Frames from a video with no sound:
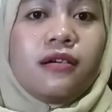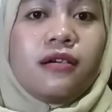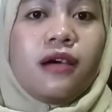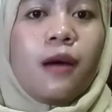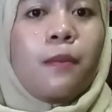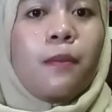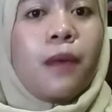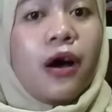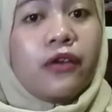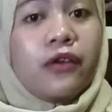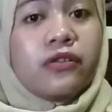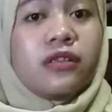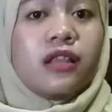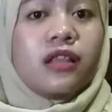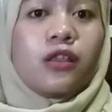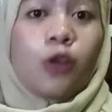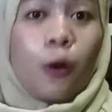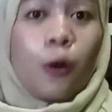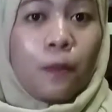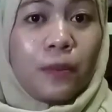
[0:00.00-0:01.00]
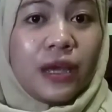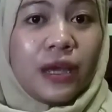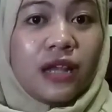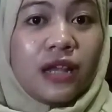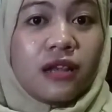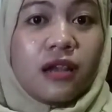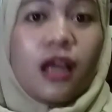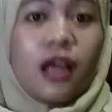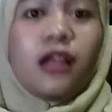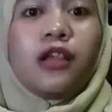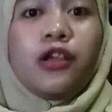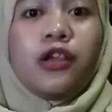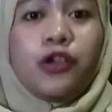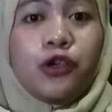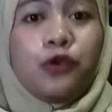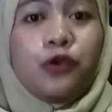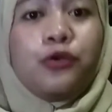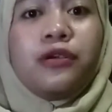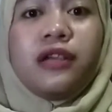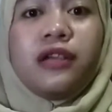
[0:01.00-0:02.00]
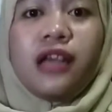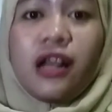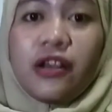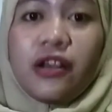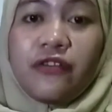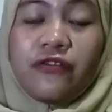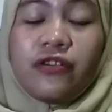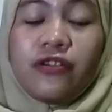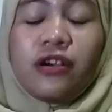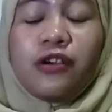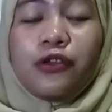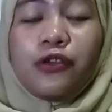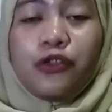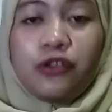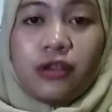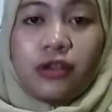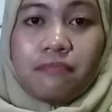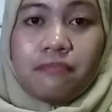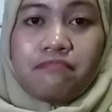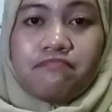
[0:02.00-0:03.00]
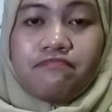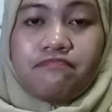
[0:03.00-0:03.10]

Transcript: about the topic that you deliver to them.